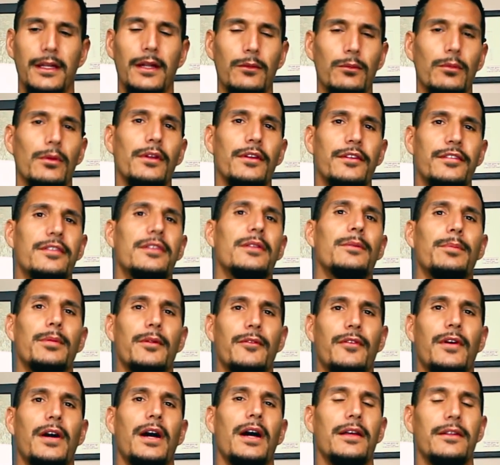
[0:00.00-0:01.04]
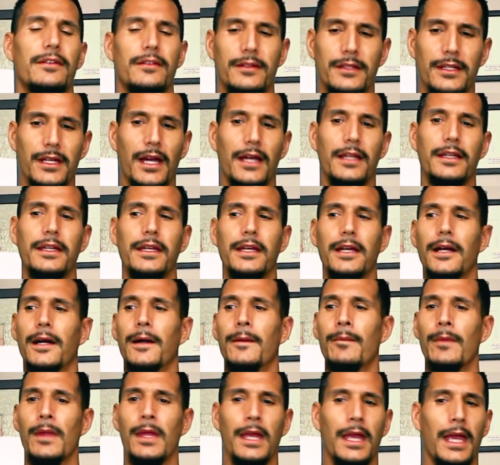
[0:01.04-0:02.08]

that really simplifies the idea.